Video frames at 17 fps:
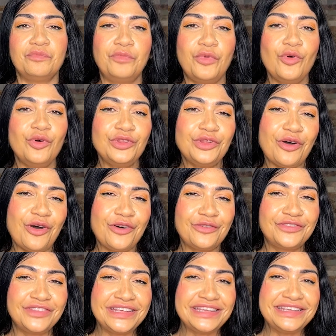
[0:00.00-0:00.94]
Both
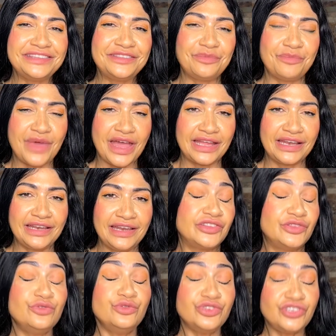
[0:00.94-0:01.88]
of these
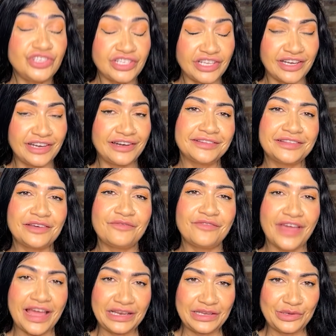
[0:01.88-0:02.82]
men do share
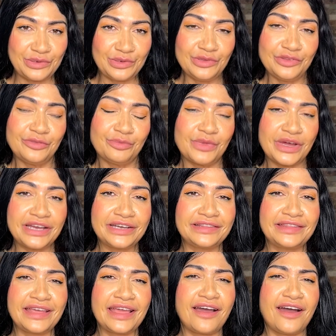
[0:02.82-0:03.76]
some values,
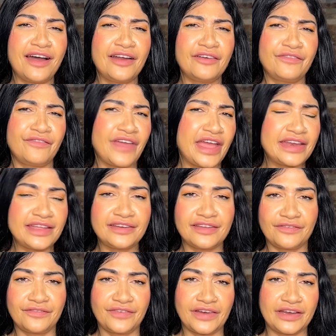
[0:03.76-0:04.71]
but they are very
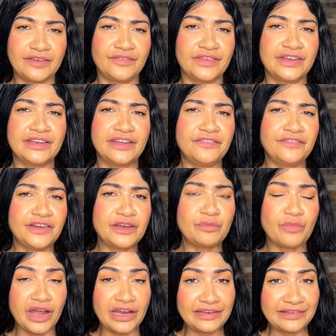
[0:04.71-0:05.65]
different with
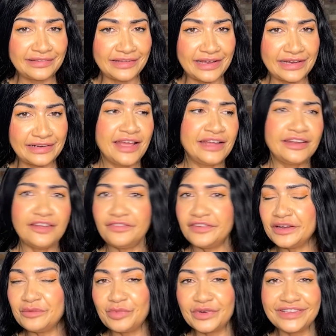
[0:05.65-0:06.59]
different mindsets,
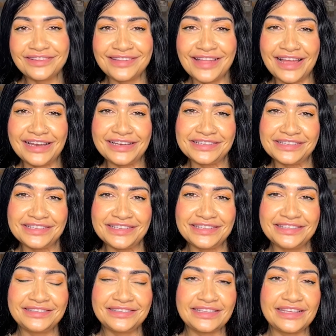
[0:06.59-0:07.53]
different
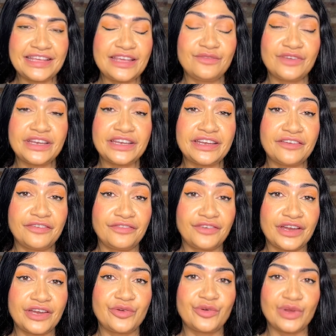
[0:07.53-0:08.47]
personalities, even
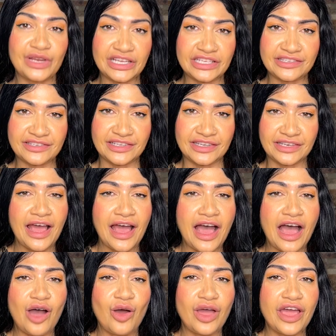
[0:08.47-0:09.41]
different religion.
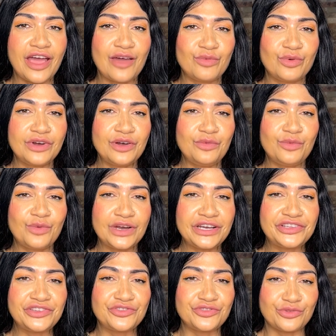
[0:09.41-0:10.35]
However,
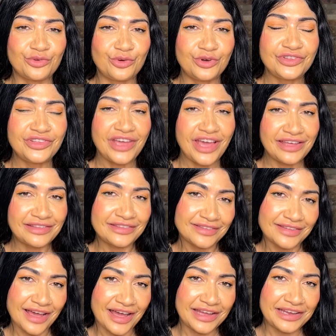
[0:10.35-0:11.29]
what George has
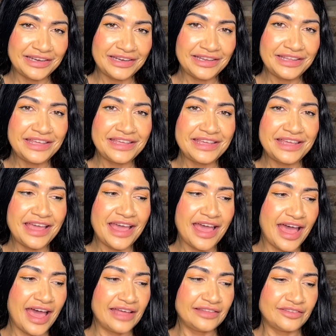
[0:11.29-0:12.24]
done, he
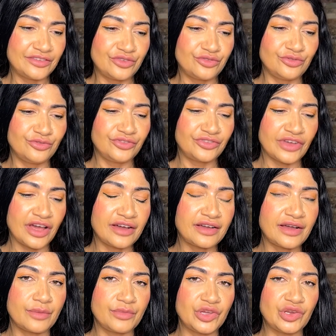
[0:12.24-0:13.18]
has used a
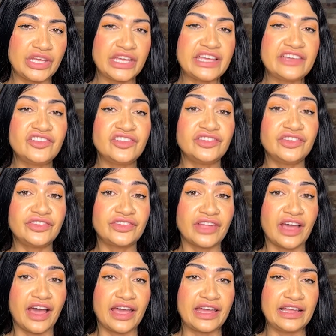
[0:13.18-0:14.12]
communication
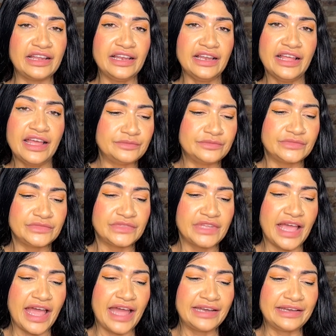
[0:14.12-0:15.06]
style
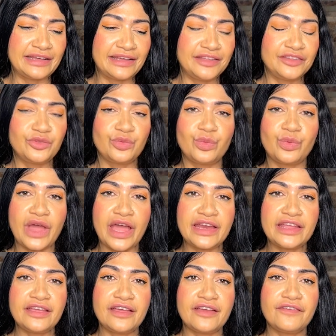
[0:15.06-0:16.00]
that is
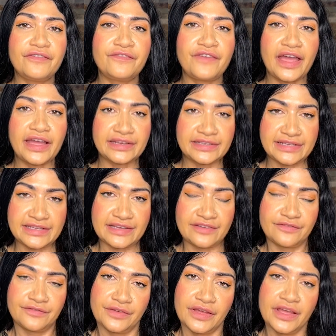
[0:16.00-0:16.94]
very
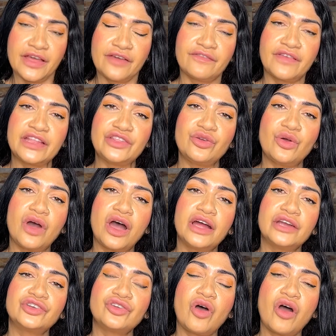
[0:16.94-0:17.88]
effective when you
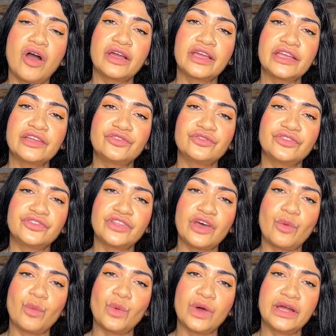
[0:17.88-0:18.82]
are talking to
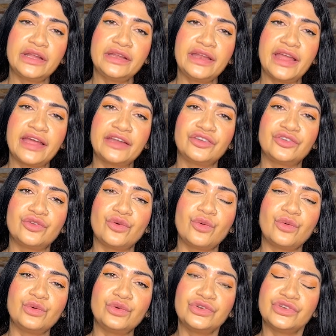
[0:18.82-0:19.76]
someone that
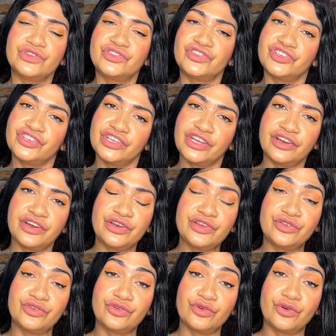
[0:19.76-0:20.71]
don't share
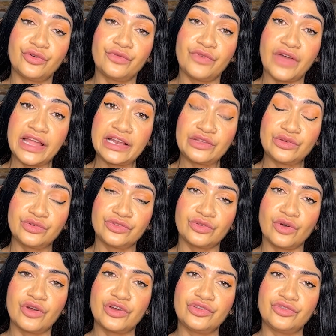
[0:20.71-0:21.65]
your
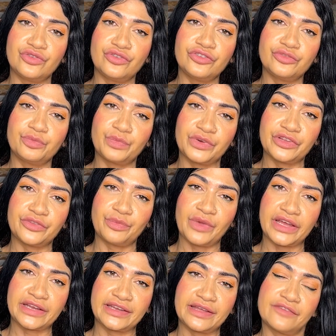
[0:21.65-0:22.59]
values or your
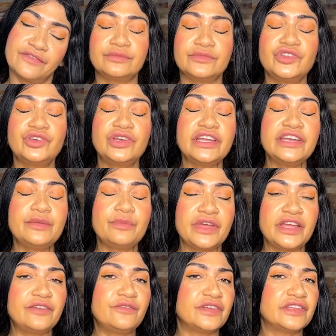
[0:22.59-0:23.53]
perspective. You can
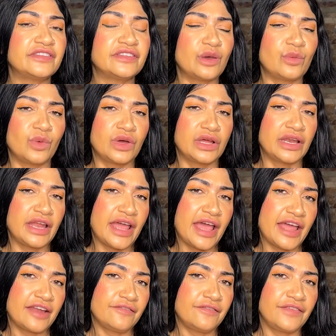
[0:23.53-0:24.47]
debate with someone
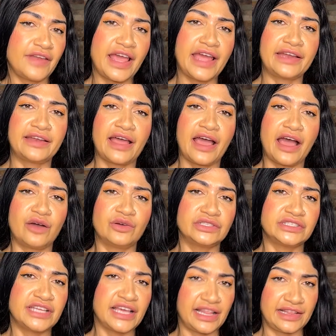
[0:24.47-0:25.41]
and flat
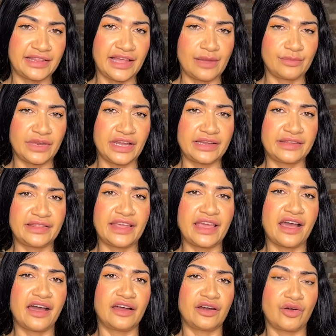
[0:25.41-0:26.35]
out tell them that
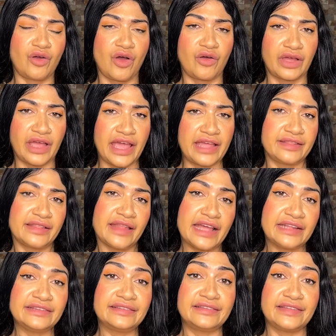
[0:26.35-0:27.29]
they are wrong and
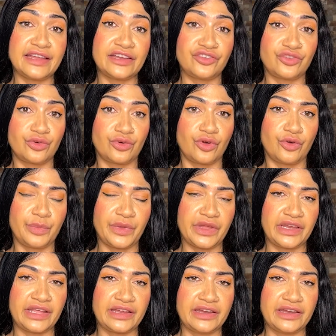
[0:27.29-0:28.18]
then state your opinion.